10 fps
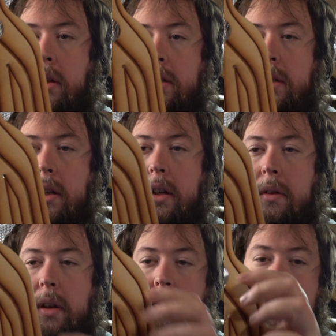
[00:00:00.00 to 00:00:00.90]
So
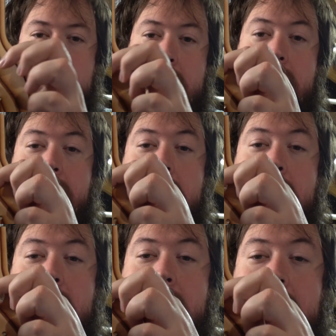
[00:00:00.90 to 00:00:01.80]
you have your servo
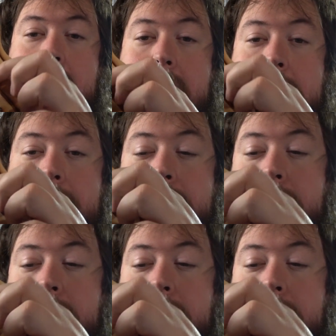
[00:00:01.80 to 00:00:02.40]
in there.